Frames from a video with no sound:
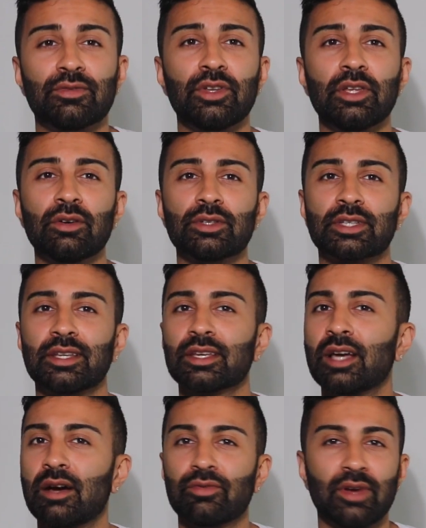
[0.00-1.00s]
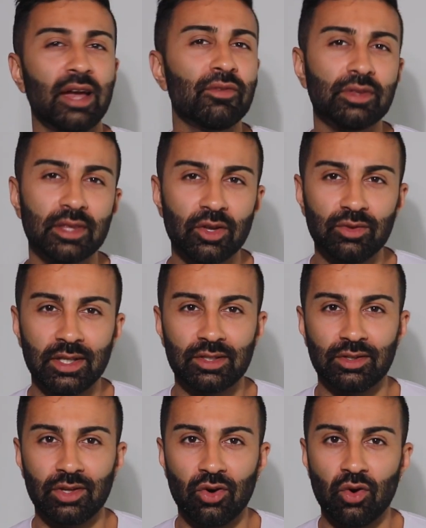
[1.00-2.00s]
This video is gonna cover everything you need
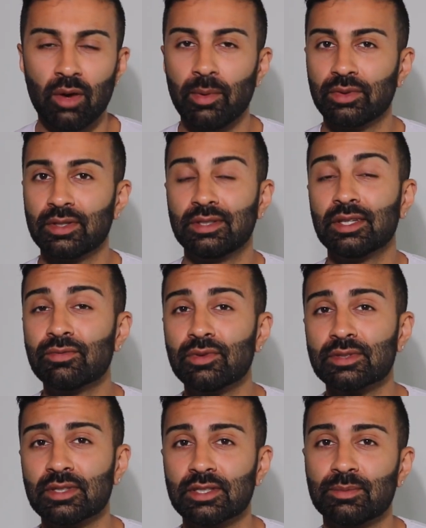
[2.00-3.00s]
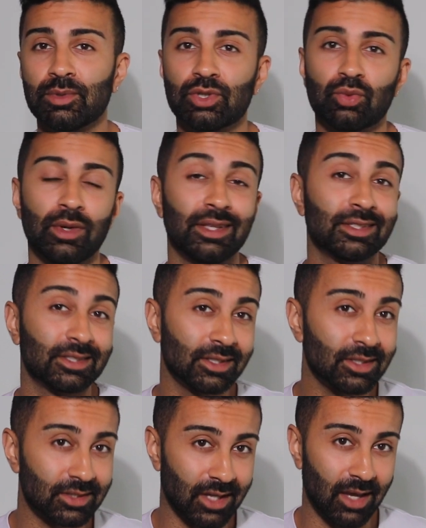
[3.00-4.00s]
to know about the differences between
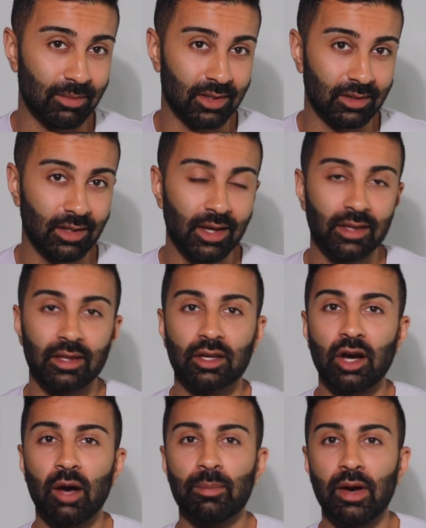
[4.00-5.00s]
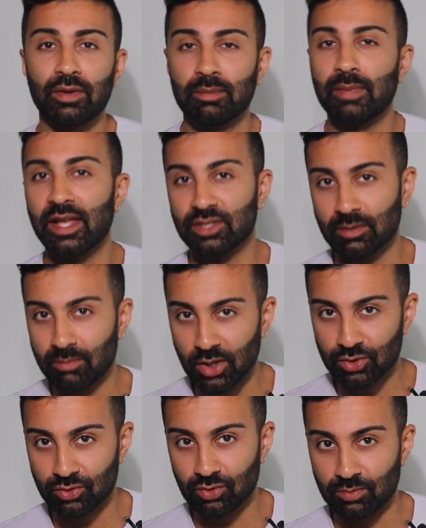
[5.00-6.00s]
psilocybin, the compound in magic
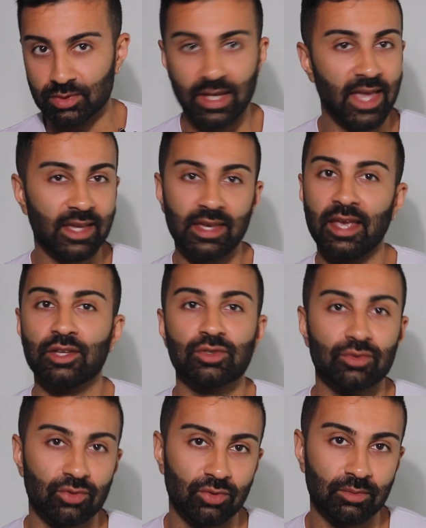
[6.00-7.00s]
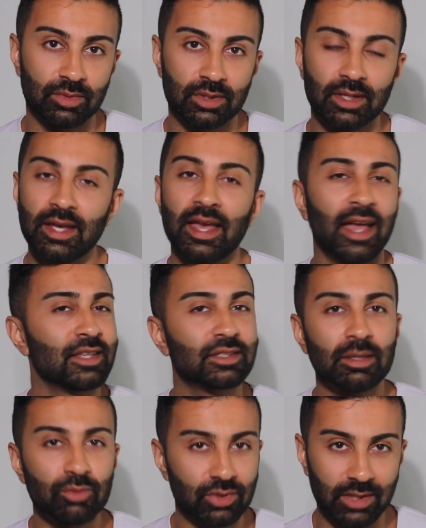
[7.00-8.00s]
mushrooms, aka shrooms, and
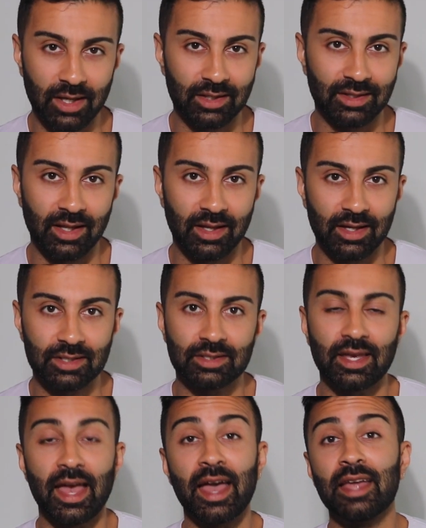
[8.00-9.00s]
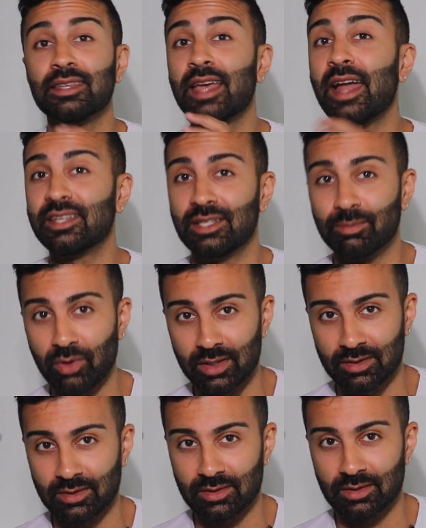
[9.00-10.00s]
similar psychedelics, and
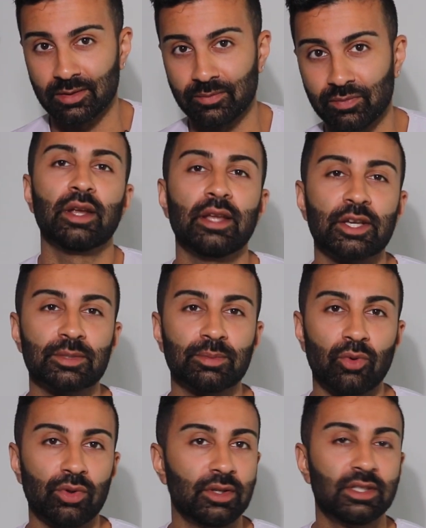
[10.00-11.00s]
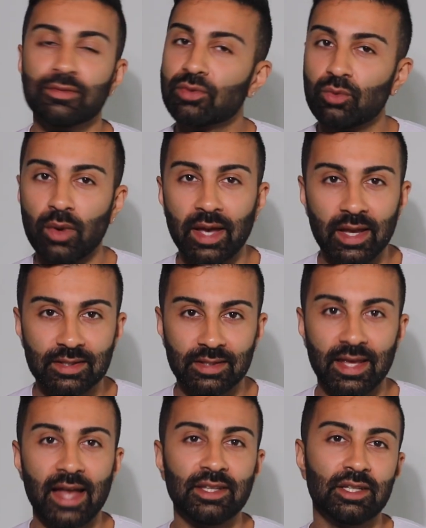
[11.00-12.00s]
antidepressants. We're gonna explore the different ways
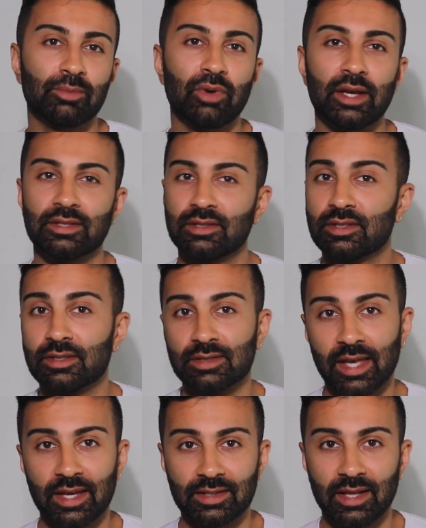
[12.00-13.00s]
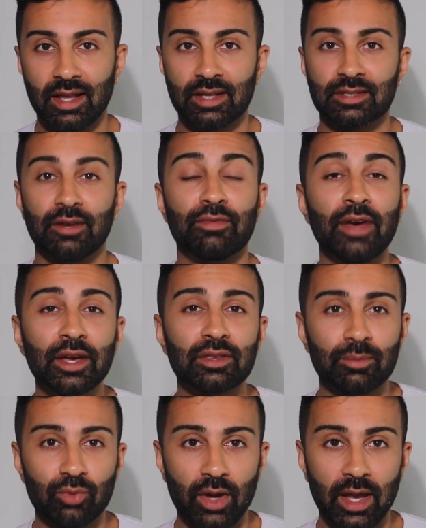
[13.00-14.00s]
that antidepressants and psychedelics affect
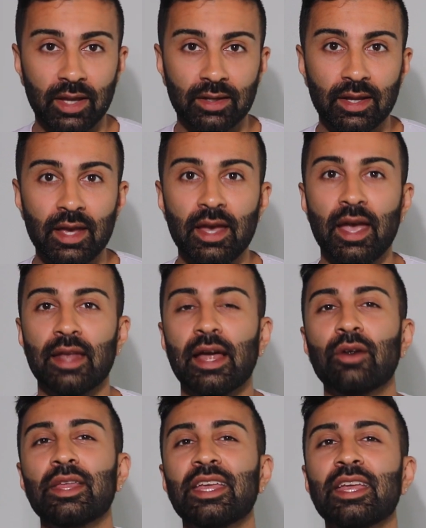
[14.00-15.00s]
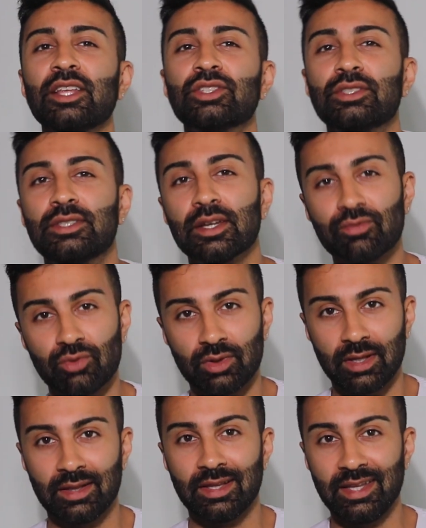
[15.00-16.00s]
the brain and how they each
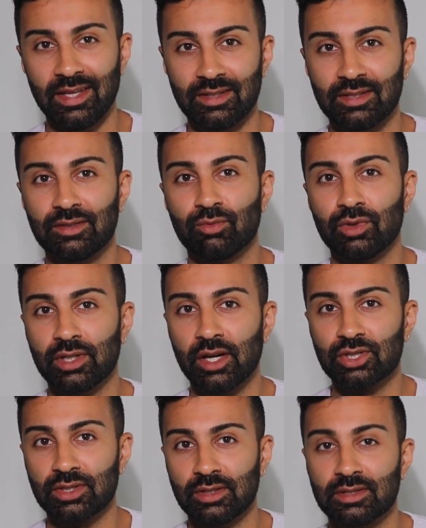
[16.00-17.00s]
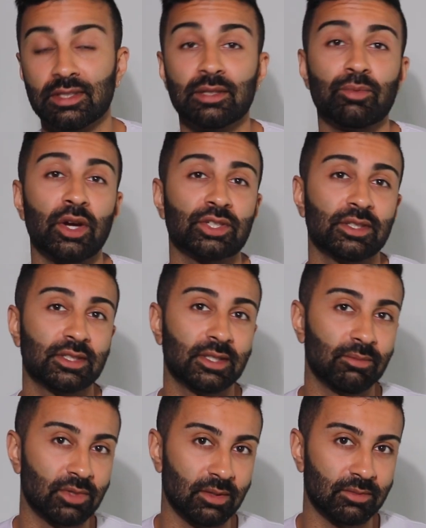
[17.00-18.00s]
differently lead to reductions in depression
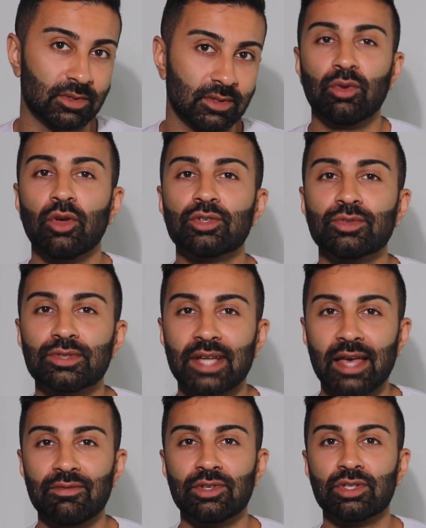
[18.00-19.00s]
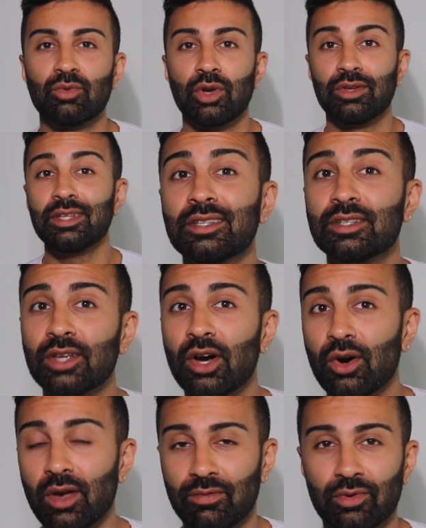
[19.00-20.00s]
symptoms. And we'll also dive into what you need to
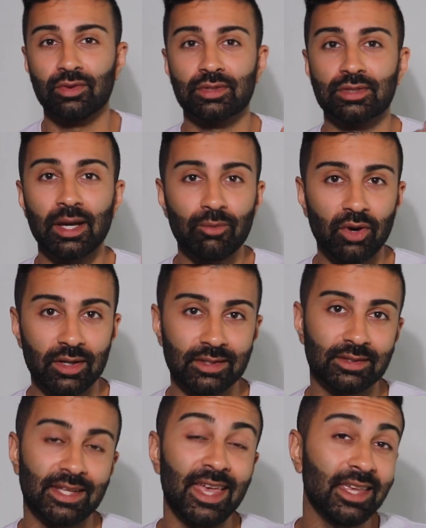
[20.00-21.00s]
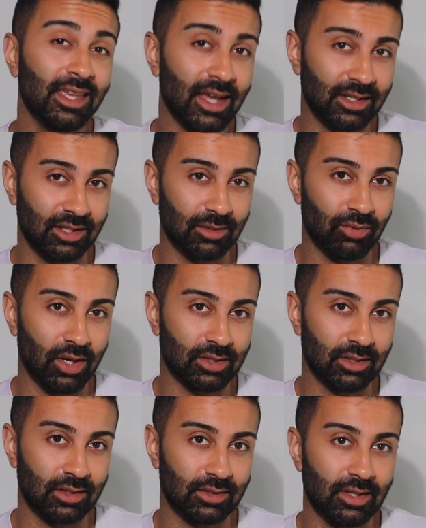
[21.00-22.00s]
know if you're someone taking
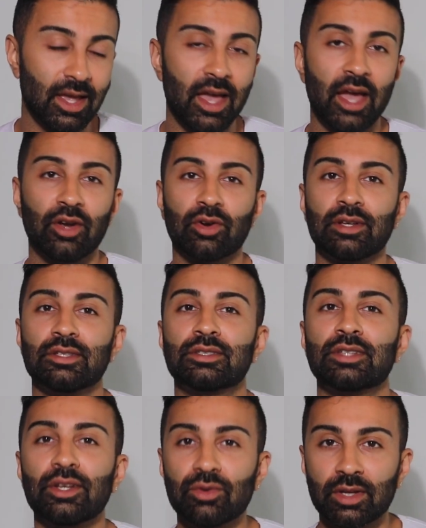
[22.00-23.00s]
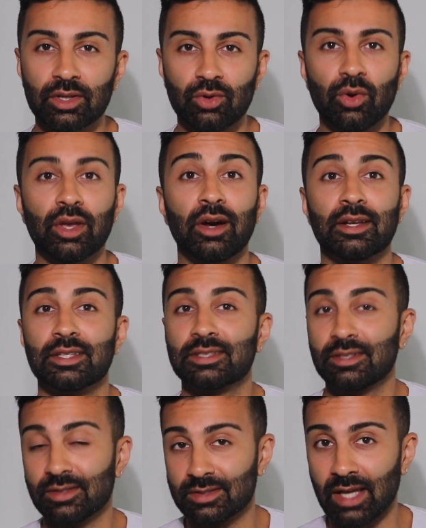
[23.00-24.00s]
antidepressants and are considering going on a
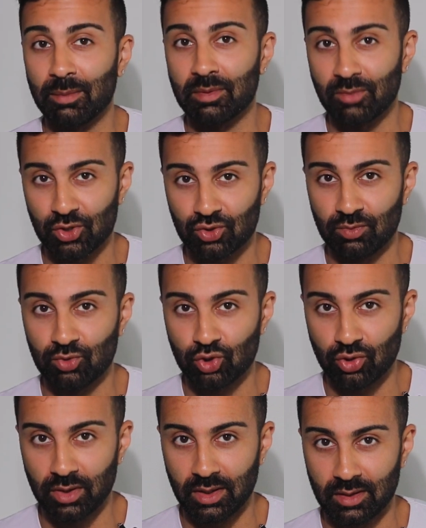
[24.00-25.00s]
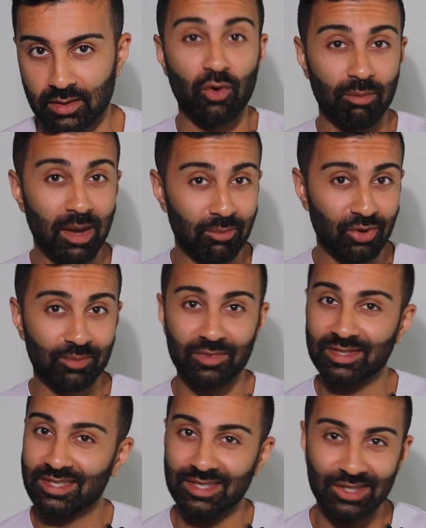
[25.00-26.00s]
psilocybin mushroom journey. But remember,
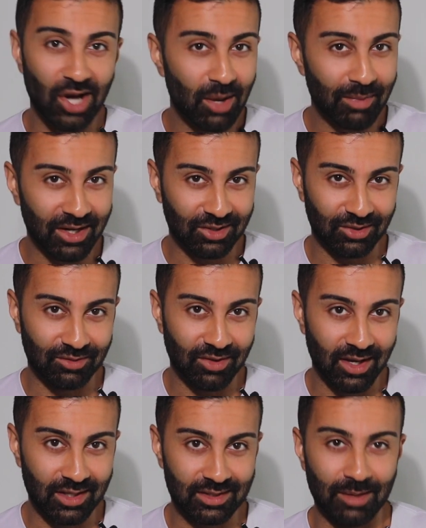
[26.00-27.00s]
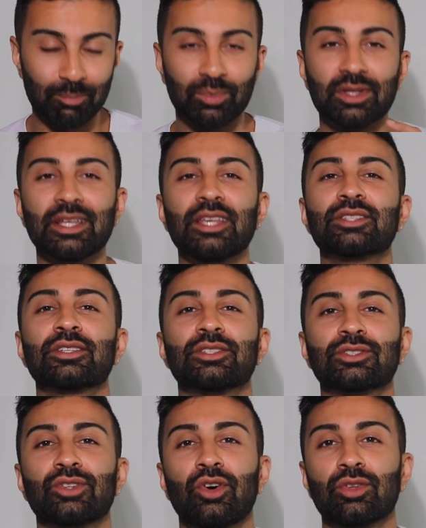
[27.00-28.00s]
this is not medical advice and please
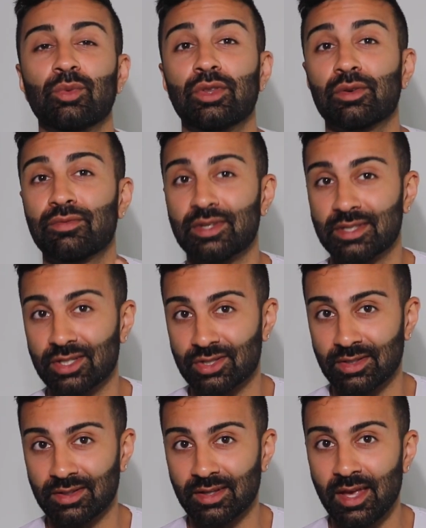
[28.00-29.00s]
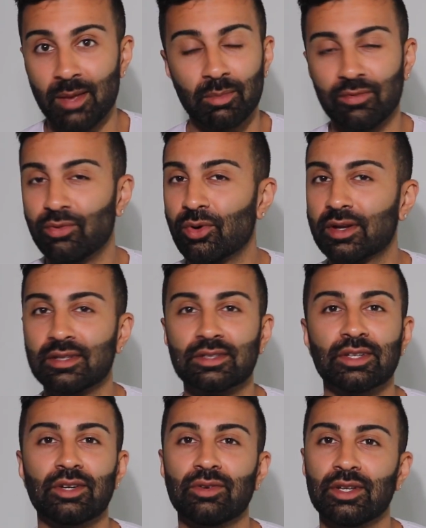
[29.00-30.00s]
consult with your physician before
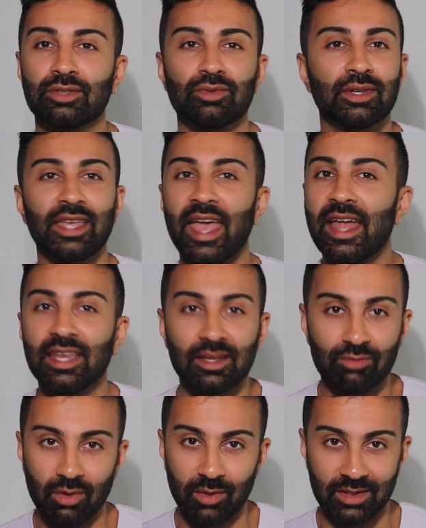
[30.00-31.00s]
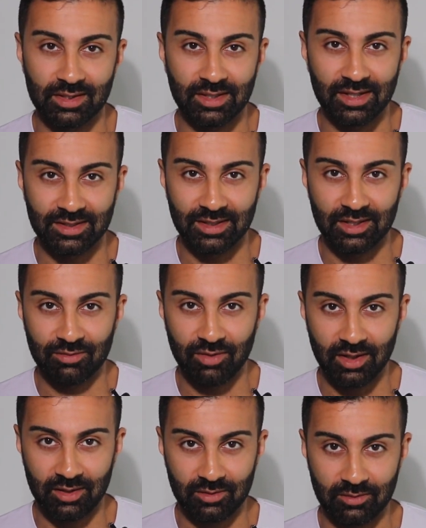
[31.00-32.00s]
considering doing any of what we discussed in this
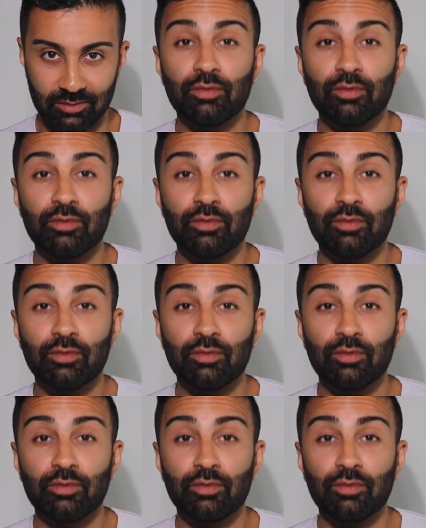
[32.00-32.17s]
video.